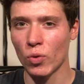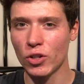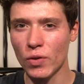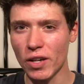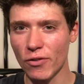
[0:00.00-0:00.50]
When
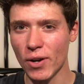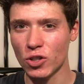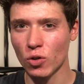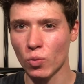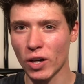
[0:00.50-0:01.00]
doing a
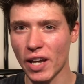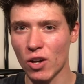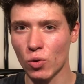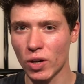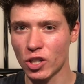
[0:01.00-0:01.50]
threshold
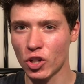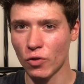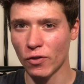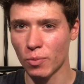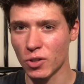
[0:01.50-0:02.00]
workout, you want to
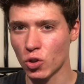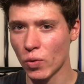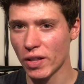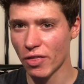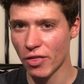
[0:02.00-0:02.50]
shoot for
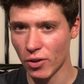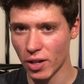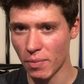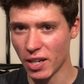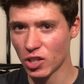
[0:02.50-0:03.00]
between
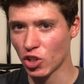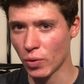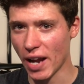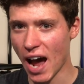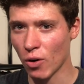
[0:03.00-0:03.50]
thirty minutes to
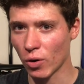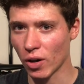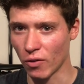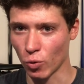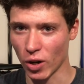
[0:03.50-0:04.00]
an hour
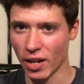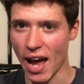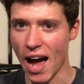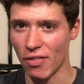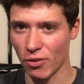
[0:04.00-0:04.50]
of work
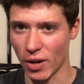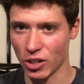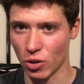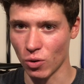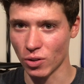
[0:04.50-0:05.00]
at
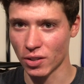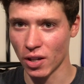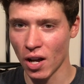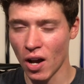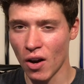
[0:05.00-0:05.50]
threshold.
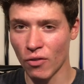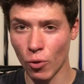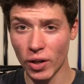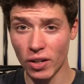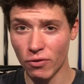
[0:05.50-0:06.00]

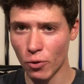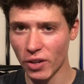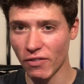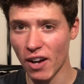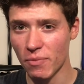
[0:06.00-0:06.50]
forty to
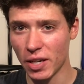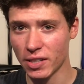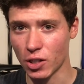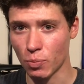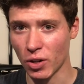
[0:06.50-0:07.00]
forty-five
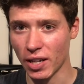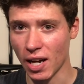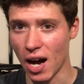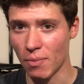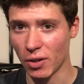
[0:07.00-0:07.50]
minutes is pretty
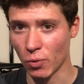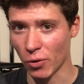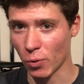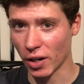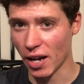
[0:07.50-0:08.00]
common
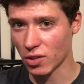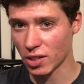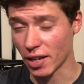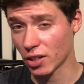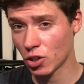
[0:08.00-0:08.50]
with
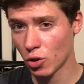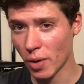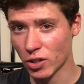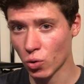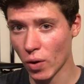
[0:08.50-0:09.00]
workouts like two
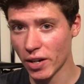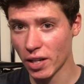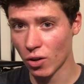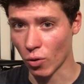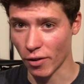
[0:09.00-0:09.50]
by
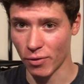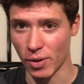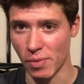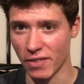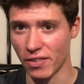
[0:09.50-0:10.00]
twenty or
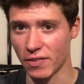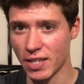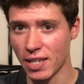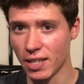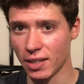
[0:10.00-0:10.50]
three by
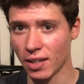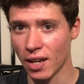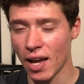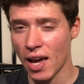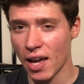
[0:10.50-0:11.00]
fifteen.
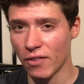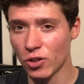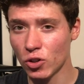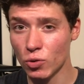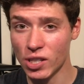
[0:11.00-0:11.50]
If
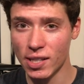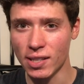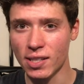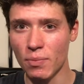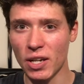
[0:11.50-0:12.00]
you do
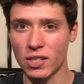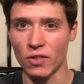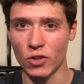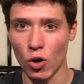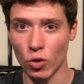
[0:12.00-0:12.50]
sixty minutes
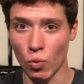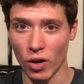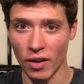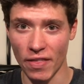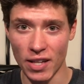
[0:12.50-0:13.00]
of total
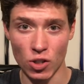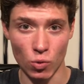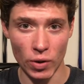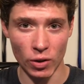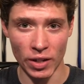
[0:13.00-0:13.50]
work, that's a
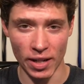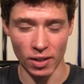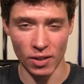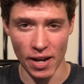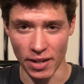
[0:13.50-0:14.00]
real
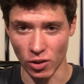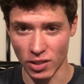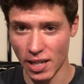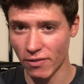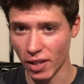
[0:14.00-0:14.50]
killer and you'll
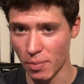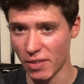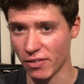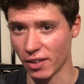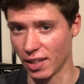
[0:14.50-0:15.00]
definitely
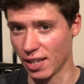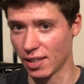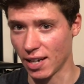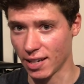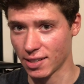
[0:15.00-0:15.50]
be feeling it
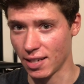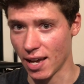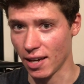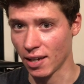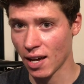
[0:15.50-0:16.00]
the next
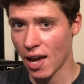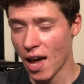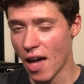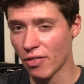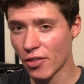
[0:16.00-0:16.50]
day.
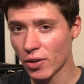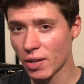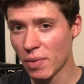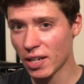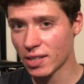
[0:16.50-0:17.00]
And
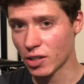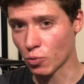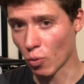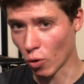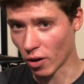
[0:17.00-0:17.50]
thirty minutes
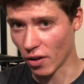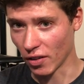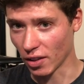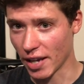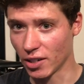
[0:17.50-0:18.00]
is more on
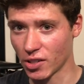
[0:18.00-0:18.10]
the lighter